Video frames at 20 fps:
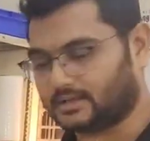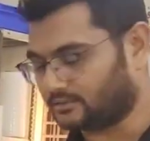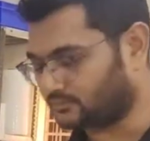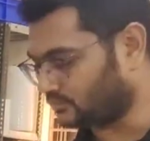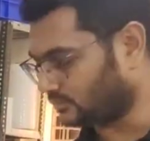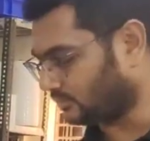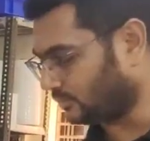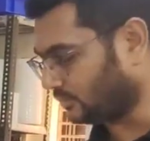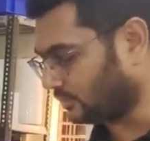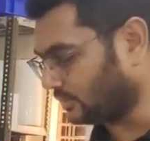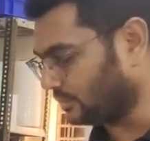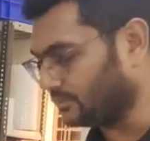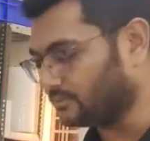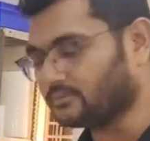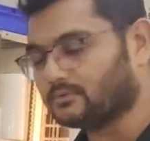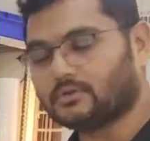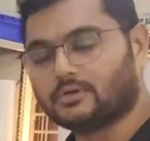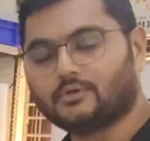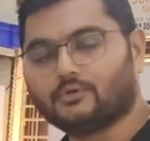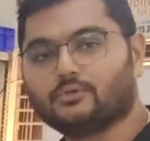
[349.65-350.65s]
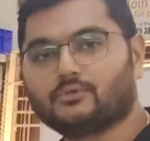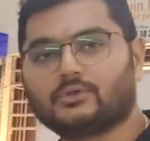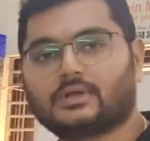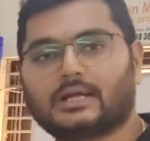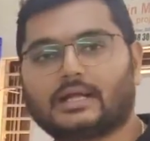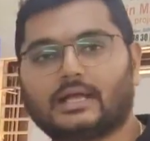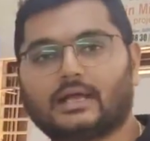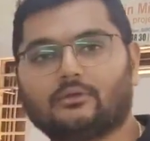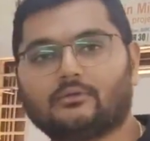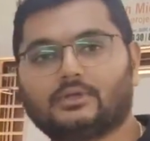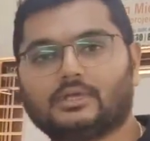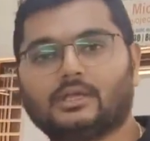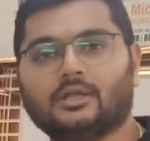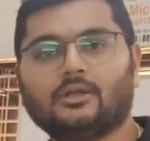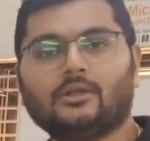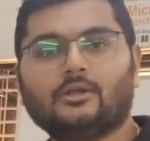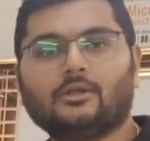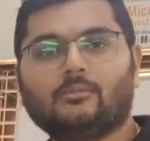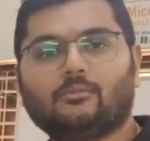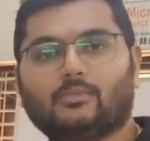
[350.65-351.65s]
So user have the
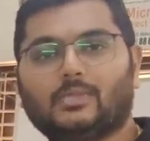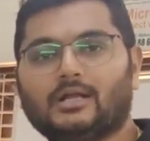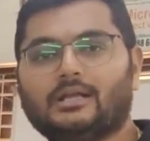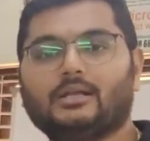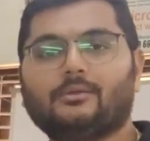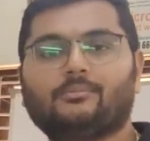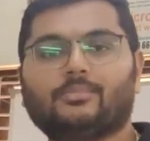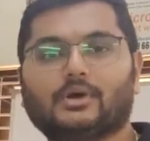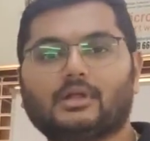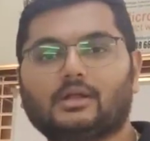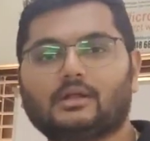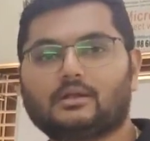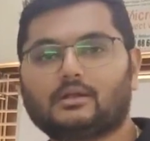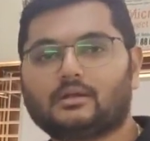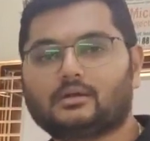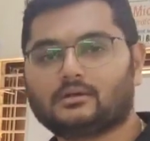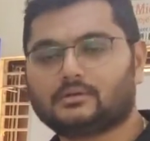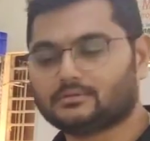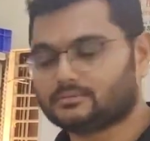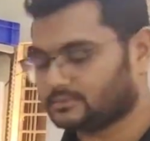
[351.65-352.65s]
multiple